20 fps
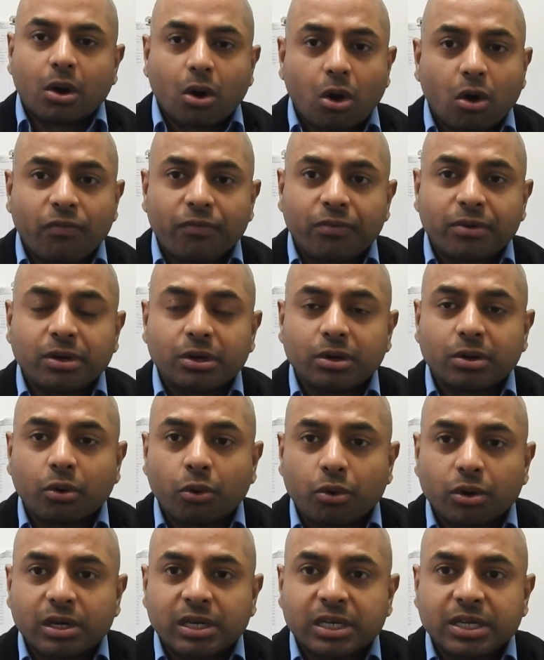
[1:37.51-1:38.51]
Often
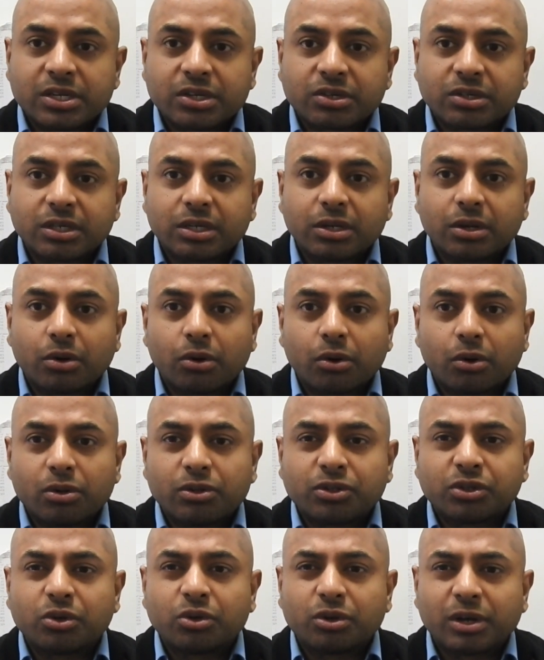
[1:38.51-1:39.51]
oral history
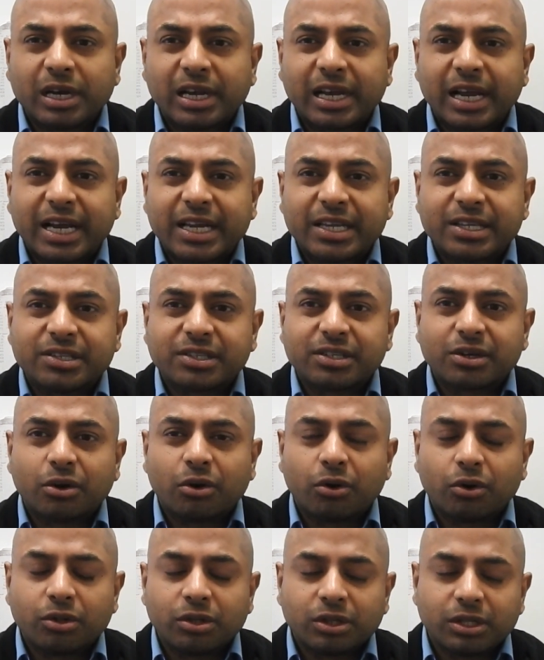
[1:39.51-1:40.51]
also relies
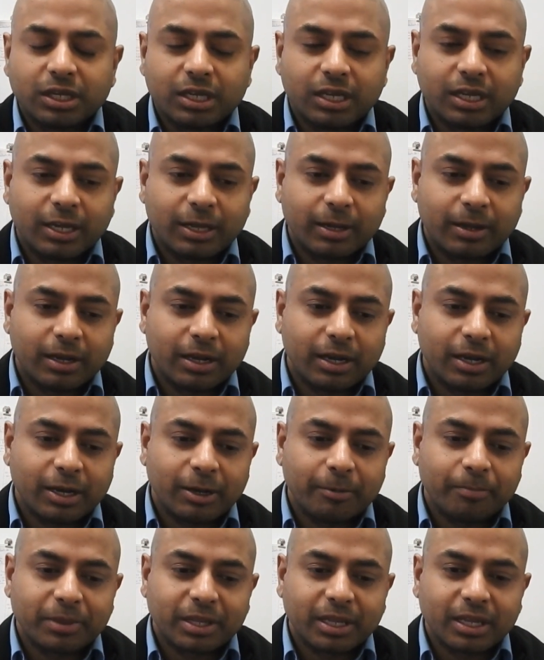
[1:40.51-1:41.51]
on the
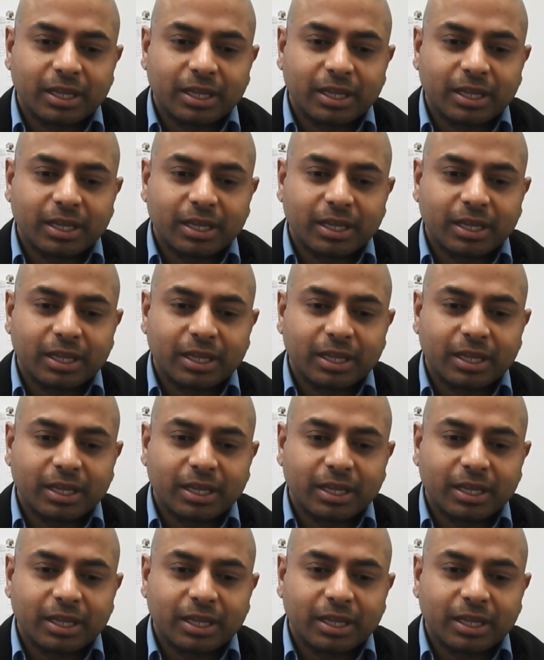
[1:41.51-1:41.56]
uh,